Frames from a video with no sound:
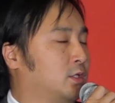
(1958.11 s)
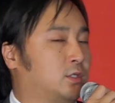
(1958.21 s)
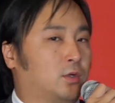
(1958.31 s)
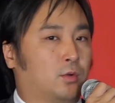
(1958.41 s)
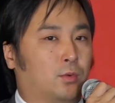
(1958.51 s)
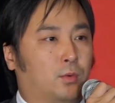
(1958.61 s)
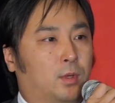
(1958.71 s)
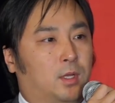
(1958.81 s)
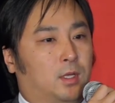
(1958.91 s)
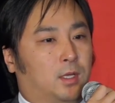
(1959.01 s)
So
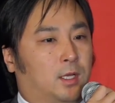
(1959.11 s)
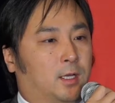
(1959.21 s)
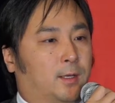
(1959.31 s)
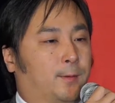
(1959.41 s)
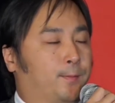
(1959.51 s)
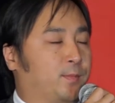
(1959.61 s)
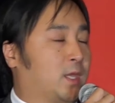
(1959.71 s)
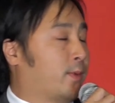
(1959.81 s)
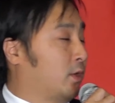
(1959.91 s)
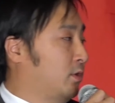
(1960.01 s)

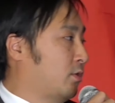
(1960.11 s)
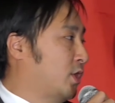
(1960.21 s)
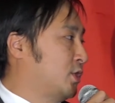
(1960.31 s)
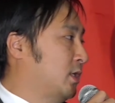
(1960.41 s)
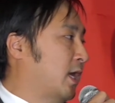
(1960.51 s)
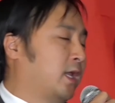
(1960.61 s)
back to your question,